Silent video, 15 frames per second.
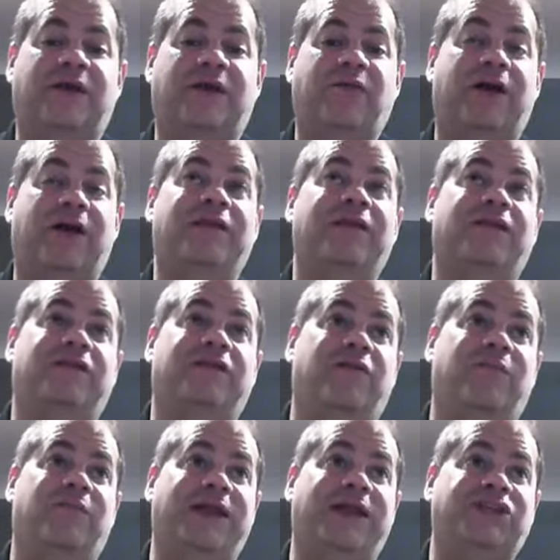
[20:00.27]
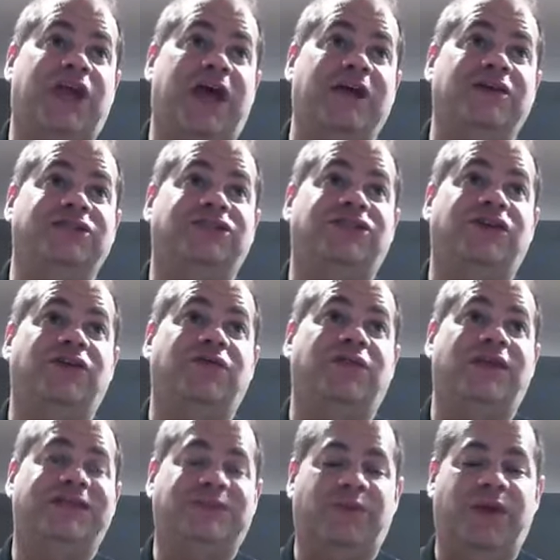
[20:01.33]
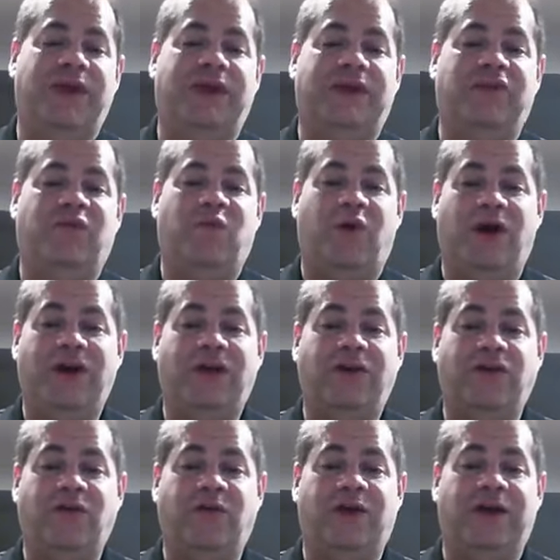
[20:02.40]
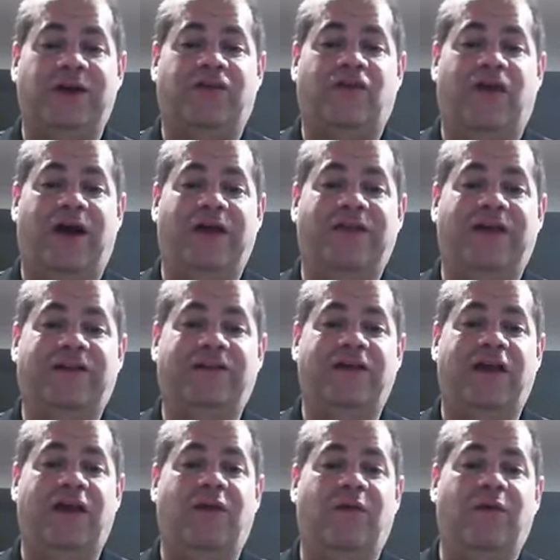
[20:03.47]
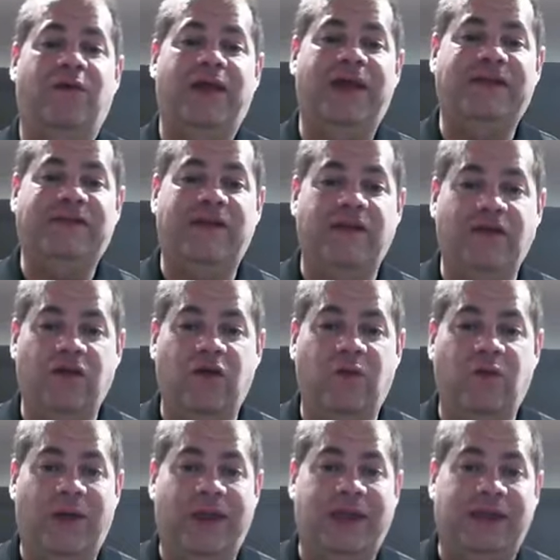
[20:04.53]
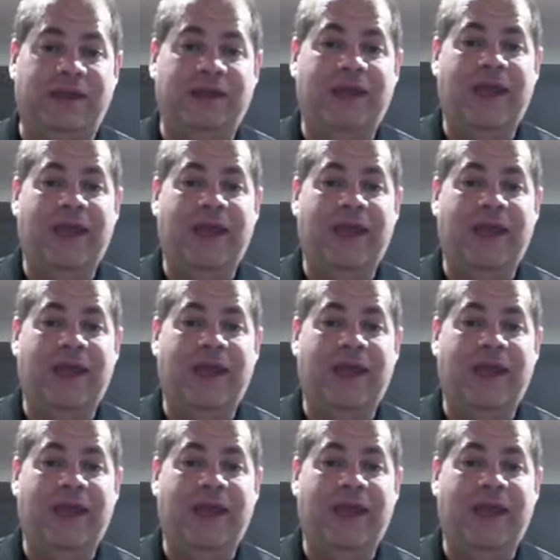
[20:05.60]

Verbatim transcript: I want. So, my challenge to you this week is what are you going to try that's new? It's a new week.